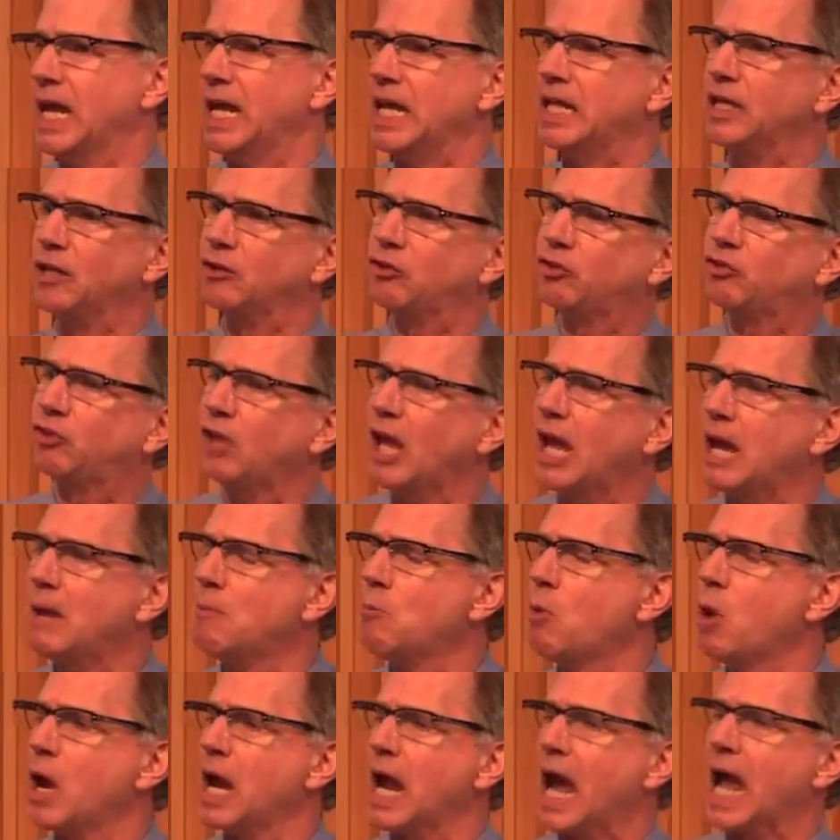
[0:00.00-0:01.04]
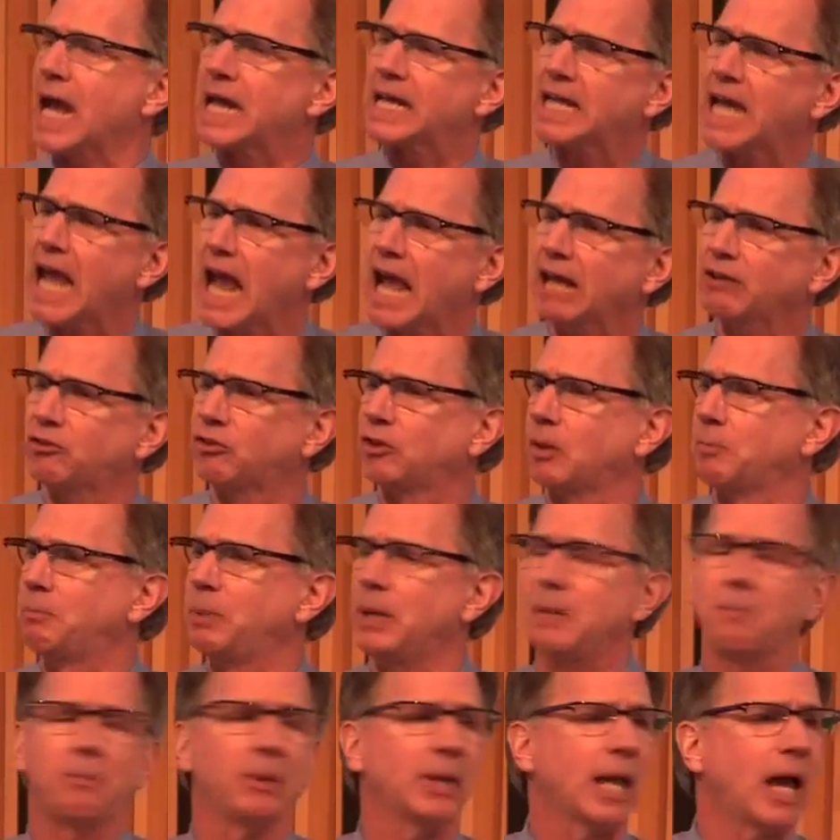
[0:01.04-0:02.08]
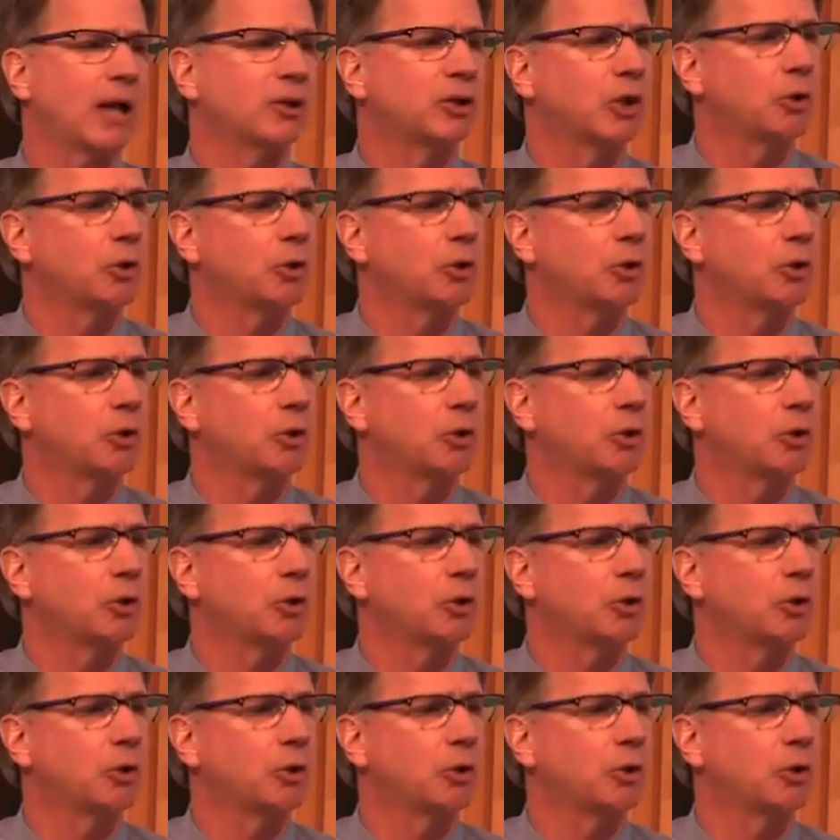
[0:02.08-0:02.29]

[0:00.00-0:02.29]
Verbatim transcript: in the same way I cast the people out